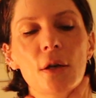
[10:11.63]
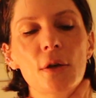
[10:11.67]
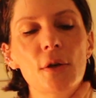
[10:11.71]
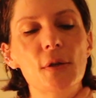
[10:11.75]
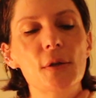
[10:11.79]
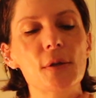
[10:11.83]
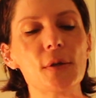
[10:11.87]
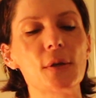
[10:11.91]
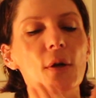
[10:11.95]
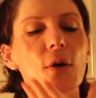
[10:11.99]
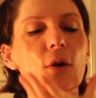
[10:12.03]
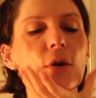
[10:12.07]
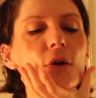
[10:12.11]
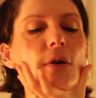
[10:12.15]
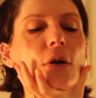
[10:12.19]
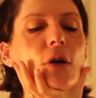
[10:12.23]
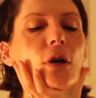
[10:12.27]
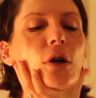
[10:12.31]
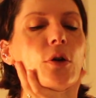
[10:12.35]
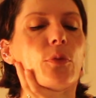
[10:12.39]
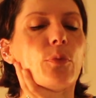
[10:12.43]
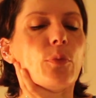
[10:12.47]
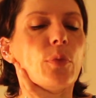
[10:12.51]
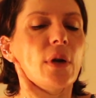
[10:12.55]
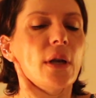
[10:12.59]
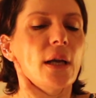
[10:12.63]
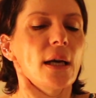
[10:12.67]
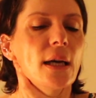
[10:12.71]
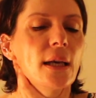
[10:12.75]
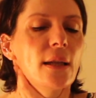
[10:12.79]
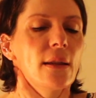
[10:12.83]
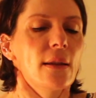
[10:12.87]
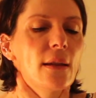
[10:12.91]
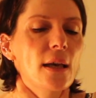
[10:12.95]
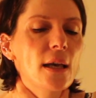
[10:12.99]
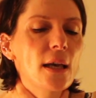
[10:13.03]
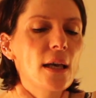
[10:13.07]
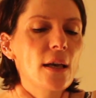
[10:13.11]
So apply
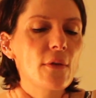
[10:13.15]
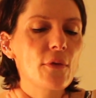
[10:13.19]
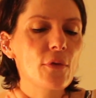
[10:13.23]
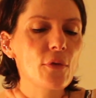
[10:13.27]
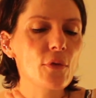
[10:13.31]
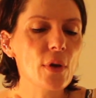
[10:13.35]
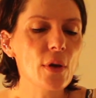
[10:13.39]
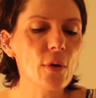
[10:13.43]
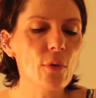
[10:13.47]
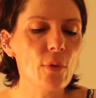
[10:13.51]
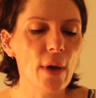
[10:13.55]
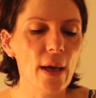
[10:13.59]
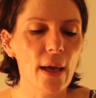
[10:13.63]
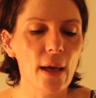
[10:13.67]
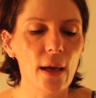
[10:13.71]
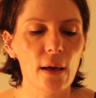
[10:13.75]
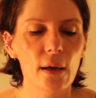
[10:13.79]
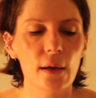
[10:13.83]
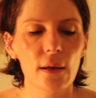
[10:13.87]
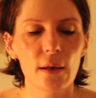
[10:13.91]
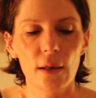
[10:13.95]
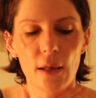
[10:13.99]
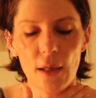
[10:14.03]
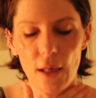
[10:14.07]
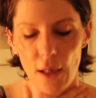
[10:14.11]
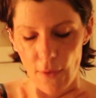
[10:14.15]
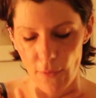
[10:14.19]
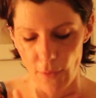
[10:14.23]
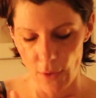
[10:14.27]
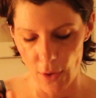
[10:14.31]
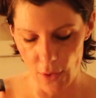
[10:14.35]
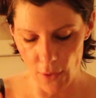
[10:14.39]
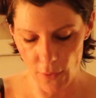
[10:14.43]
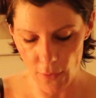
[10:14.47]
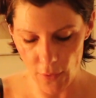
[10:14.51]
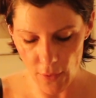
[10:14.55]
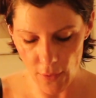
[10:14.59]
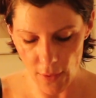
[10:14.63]
it everywhere, even
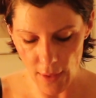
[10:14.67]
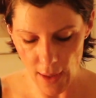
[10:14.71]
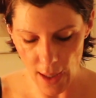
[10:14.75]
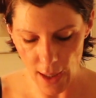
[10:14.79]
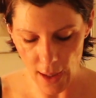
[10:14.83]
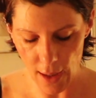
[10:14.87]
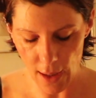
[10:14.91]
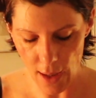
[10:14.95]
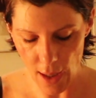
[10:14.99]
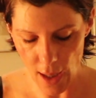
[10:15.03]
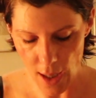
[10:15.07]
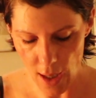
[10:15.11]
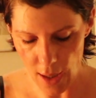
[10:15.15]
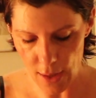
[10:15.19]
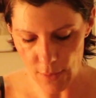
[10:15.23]
on the neck.